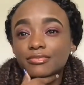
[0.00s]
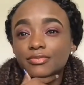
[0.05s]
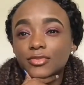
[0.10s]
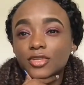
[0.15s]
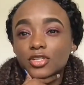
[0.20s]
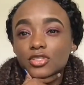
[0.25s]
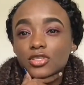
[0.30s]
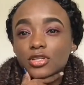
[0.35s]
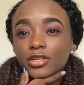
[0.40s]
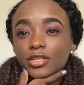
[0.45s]

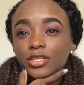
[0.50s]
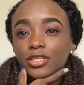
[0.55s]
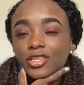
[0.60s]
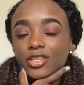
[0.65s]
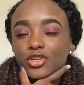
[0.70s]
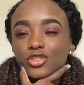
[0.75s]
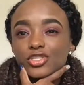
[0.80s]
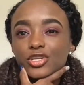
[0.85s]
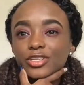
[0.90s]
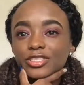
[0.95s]
Those are,
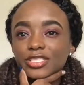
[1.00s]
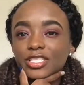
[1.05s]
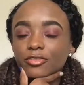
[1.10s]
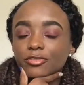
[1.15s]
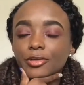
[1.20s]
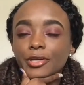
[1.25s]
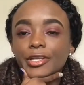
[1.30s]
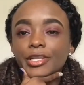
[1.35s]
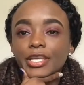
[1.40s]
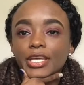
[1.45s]
those are
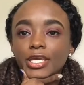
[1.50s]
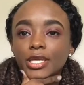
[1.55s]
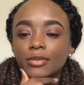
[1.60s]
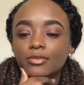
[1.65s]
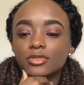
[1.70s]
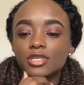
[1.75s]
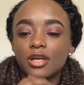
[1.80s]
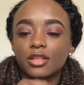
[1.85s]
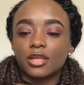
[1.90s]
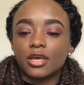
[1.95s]
different
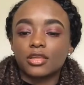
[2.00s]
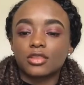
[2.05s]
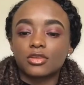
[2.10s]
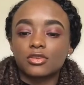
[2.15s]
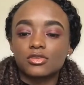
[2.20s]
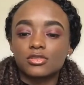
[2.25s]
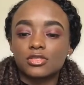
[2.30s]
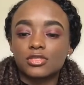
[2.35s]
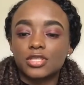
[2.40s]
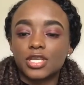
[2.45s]
names. I like
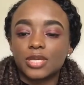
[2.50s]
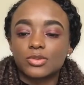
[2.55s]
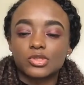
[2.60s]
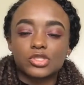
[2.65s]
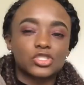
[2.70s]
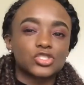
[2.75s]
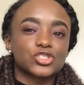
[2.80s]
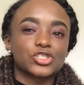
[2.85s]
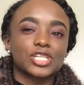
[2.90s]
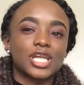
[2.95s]
those names
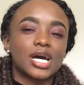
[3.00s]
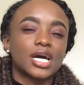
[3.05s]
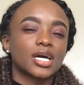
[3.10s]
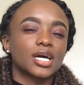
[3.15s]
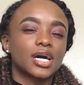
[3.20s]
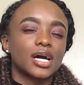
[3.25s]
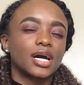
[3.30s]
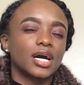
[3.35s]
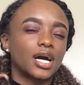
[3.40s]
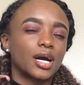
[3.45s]
since they're not
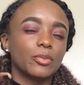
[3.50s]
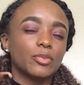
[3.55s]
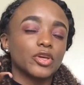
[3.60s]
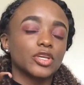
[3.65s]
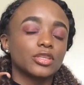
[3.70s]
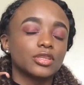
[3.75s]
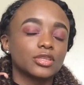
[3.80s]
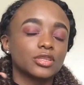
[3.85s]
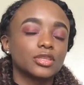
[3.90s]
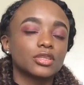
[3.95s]

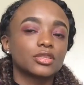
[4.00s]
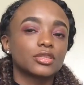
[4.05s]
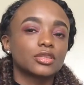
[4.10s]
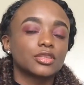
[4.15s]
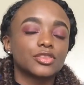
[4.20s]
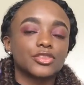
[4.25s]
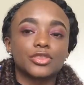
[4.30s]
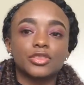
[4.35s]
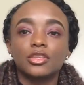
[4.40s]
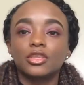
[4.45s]
common.
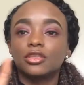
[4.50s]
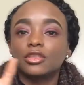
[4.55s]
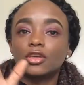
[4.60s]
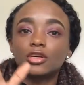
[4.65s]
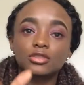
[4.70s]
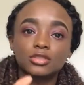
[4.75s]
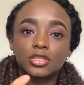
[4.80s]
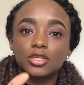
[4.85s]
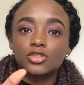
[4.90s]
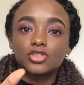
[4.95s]
No,
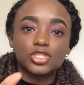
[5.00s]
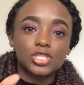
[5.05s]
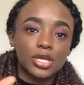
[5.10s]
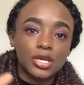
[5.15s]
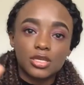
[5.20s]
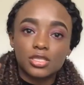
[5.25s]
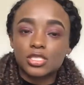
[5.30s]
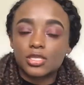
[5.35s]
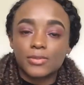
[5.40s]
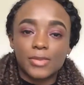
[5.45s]
no
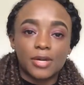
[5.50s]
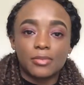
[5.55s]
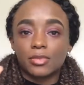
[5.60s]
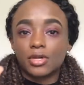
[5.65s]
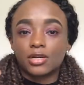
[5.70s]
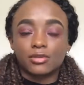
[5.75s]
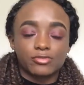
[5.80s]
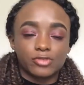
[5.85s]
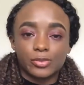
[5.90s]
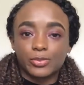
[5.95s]
shade to my
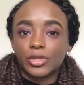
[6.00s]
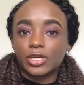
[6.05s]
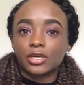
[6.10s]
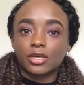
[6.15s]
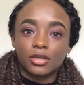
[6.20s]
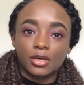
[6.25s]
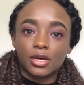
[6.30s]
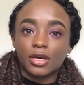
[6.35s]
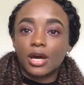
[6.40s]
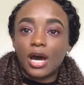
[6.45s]
mom for
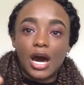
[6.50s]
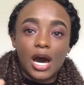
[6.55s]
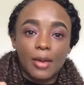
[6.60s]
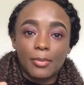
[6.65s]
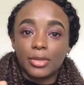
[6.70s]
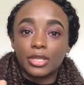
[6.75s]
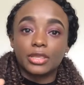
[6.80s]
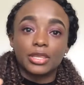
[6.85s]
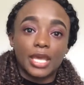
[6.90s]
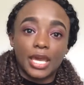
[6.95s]
picking a
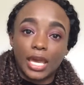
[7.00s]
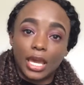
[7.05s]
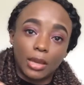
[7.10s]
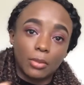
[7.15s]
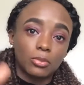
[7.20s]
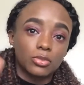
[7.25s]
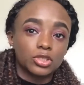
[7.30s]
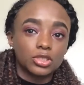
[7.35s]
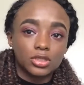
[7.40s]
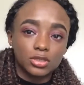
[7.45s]
common
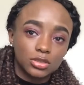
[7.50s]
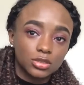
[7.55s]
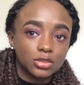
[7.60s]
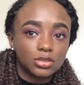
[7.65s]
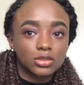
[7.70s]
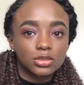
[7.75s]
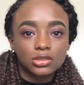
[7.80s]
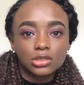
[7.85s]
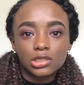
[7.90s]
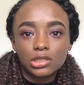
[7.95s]
name, but